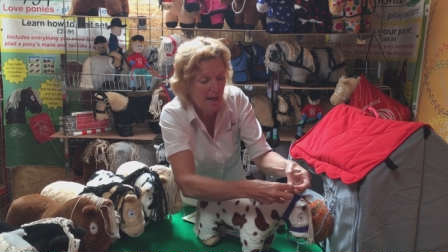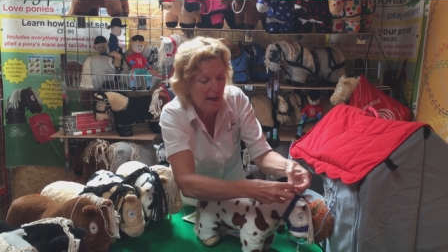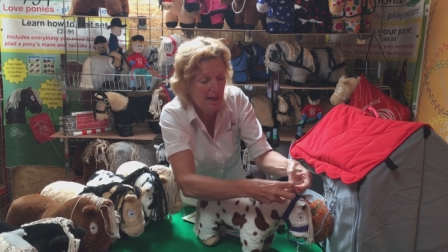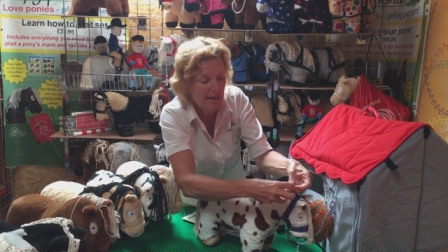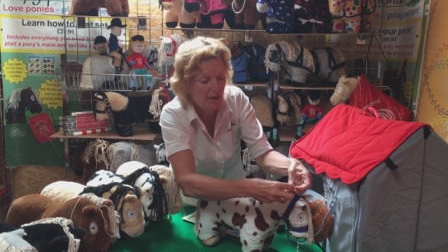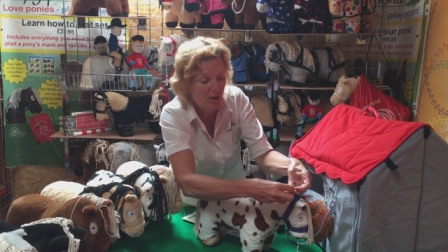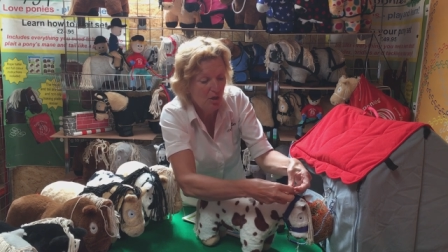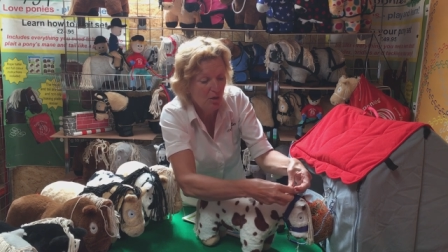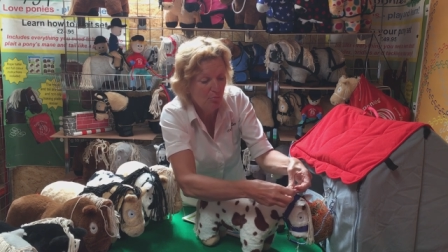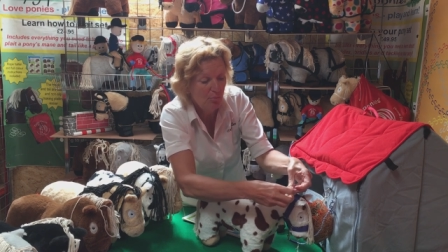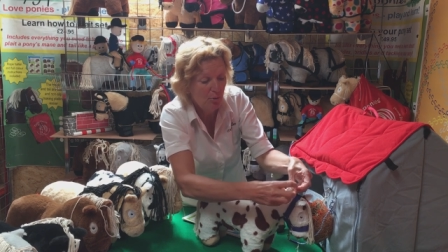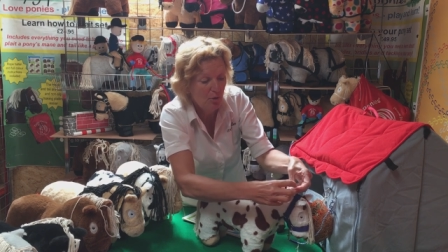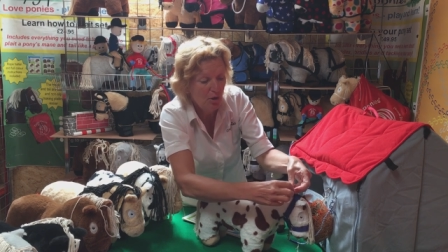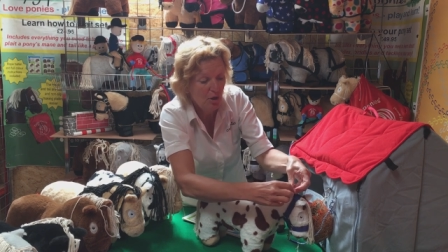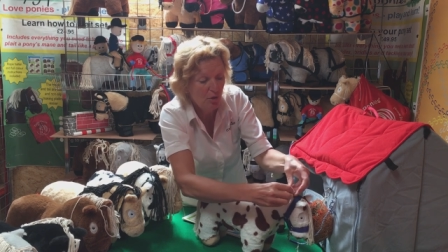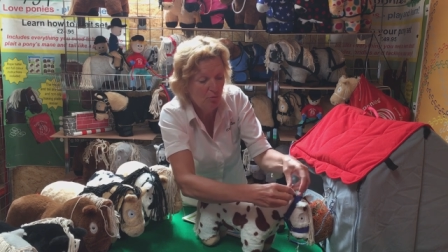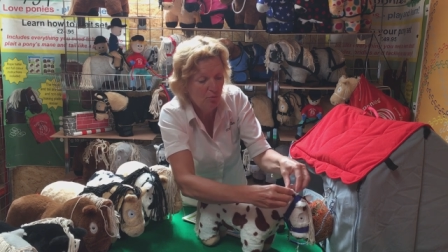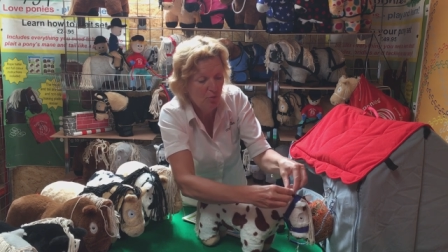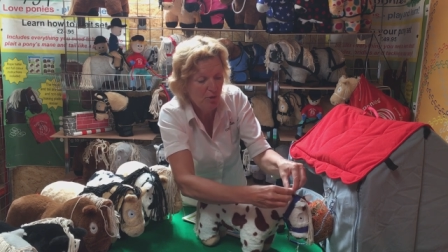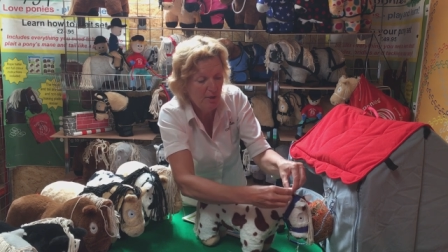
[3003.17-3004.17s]
and you can put
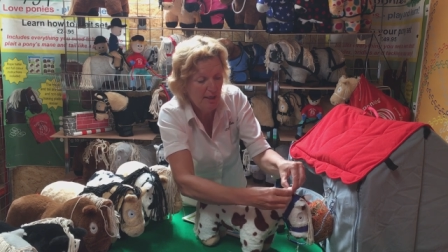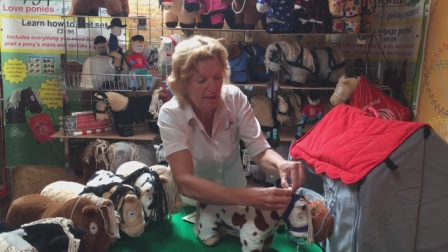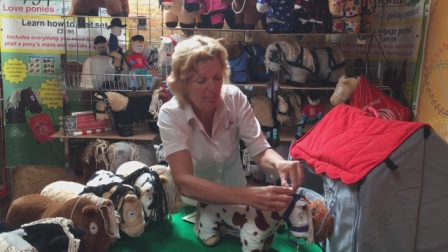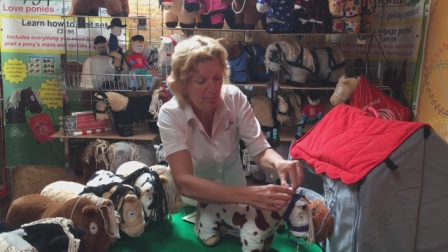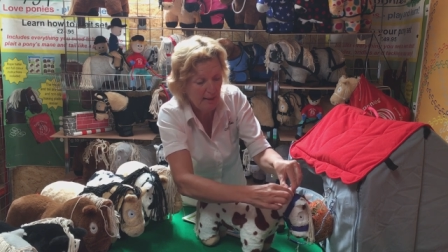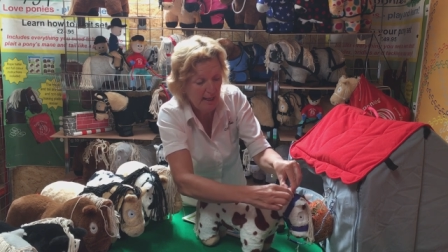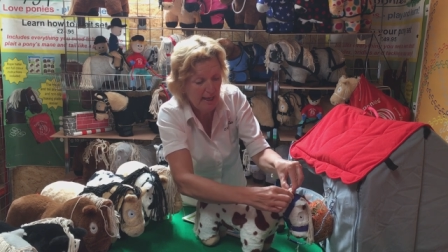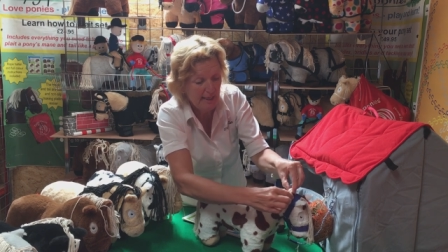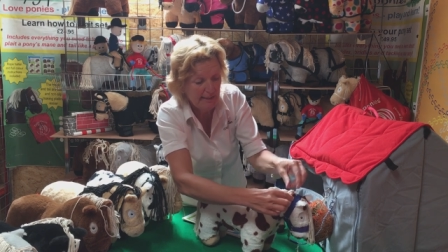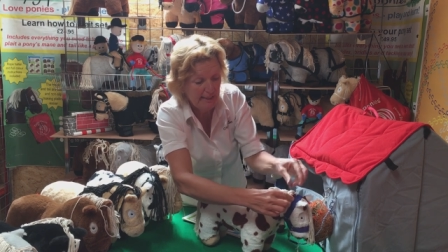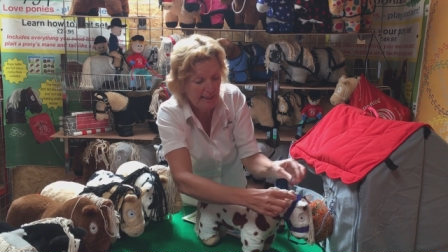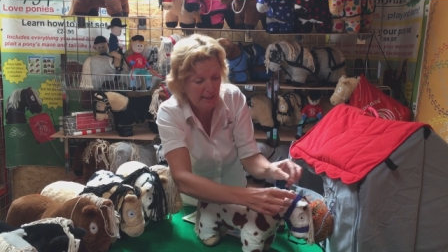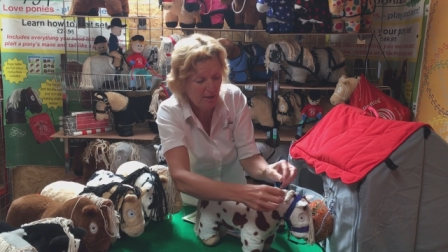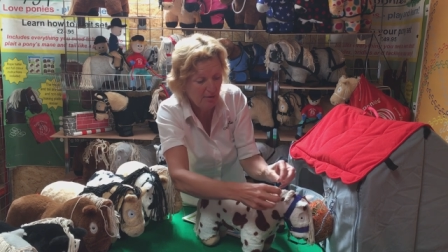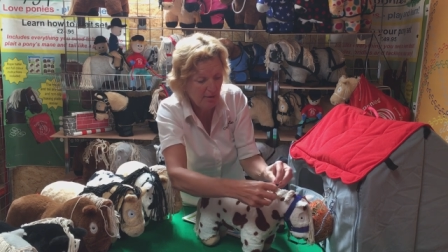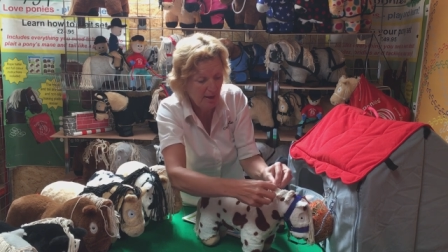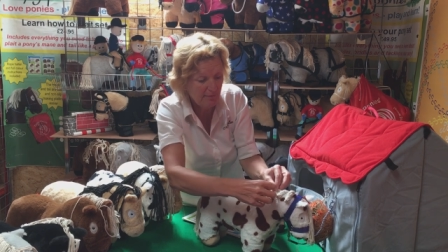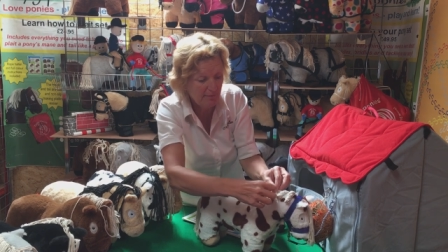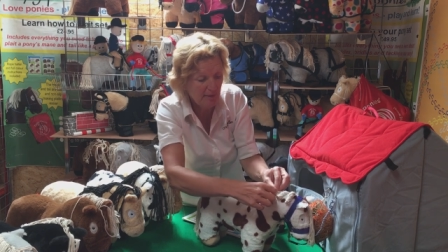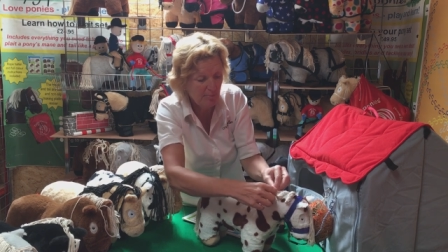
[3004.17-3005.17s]
a running plait in
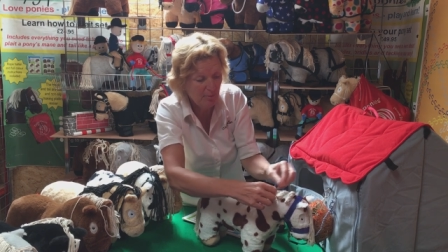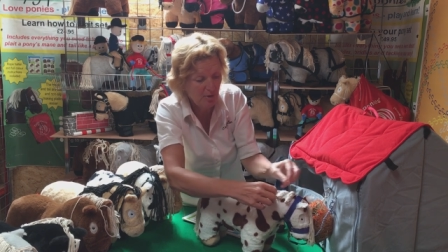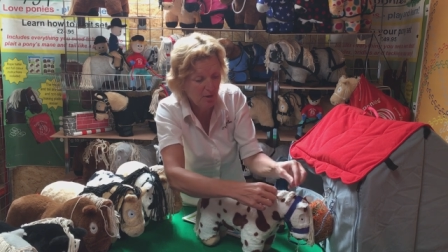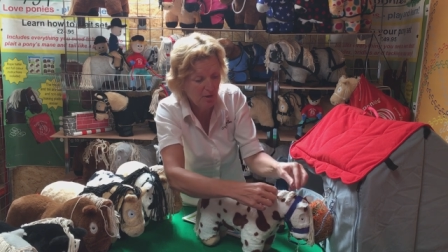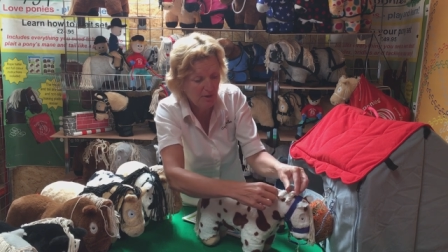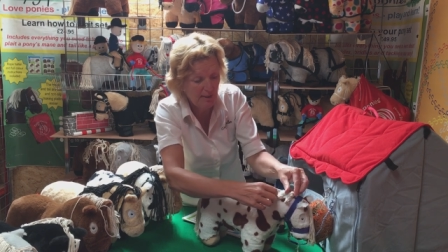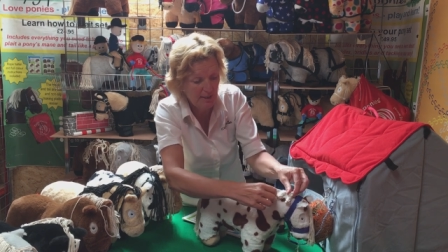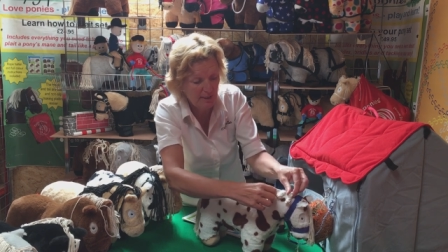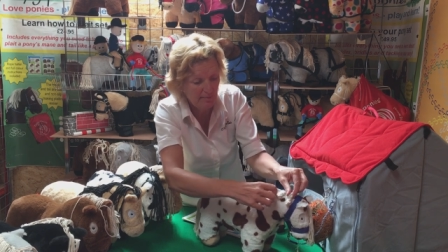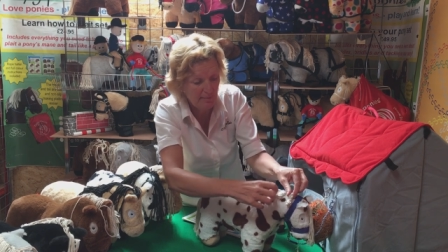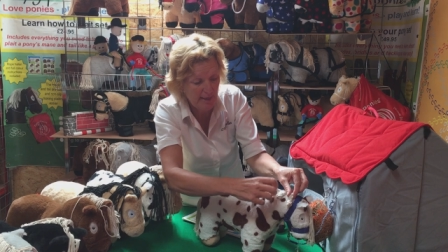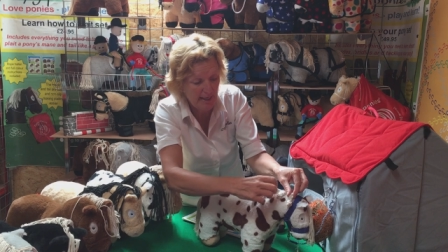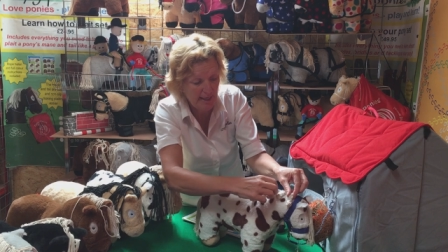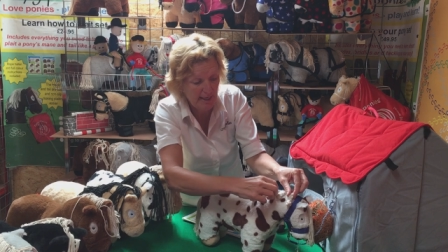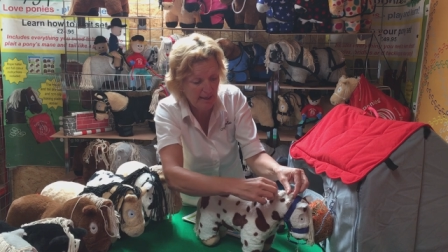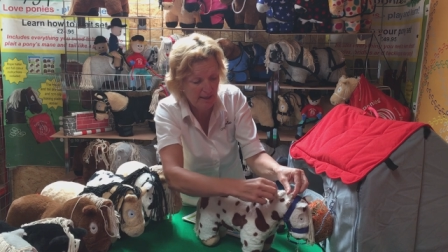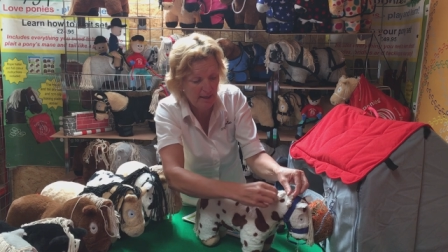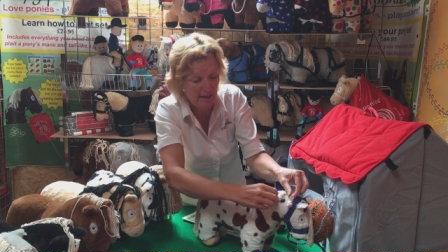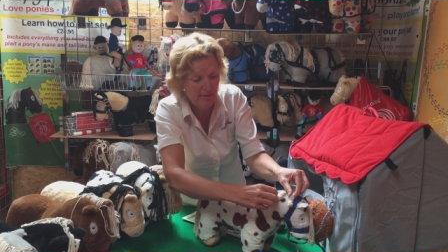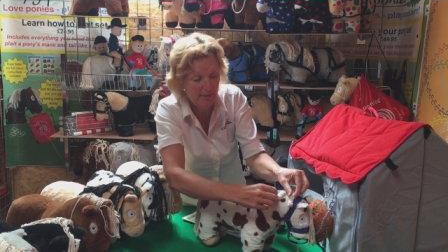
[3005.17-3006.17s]
crafty pony's
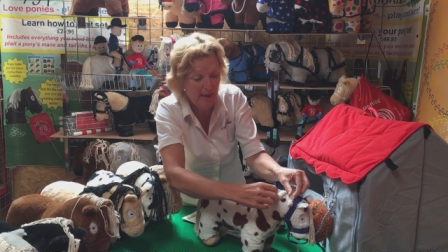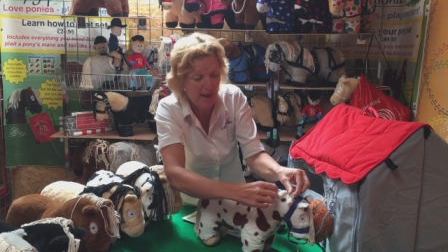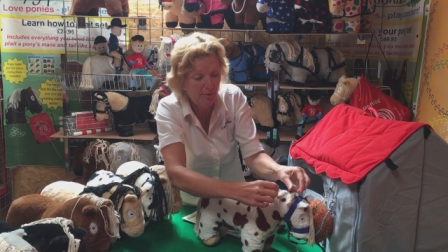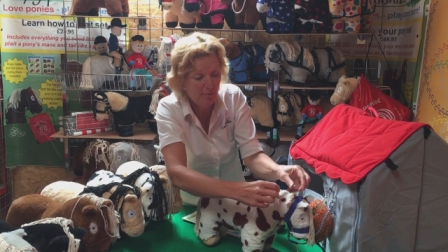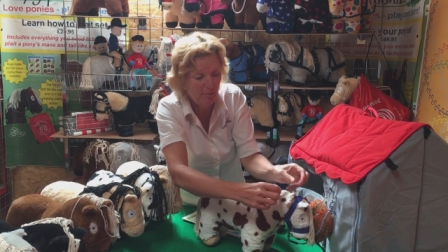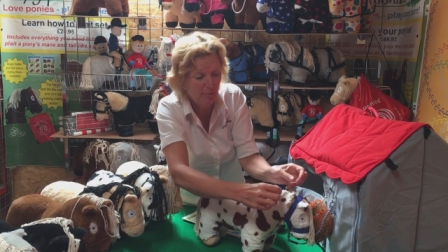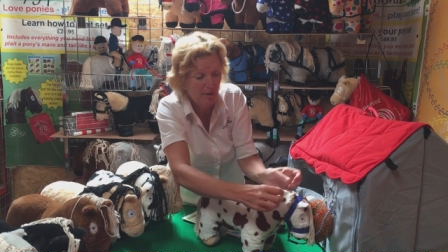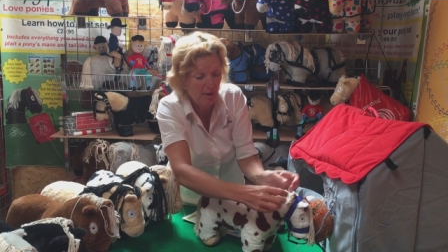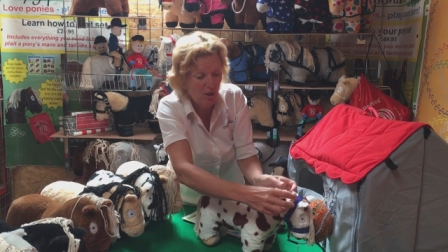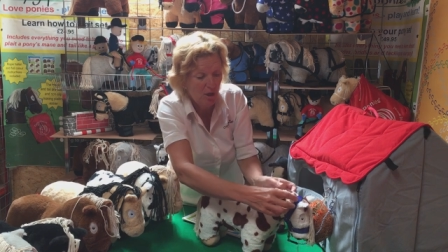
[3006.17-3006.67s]
mane and that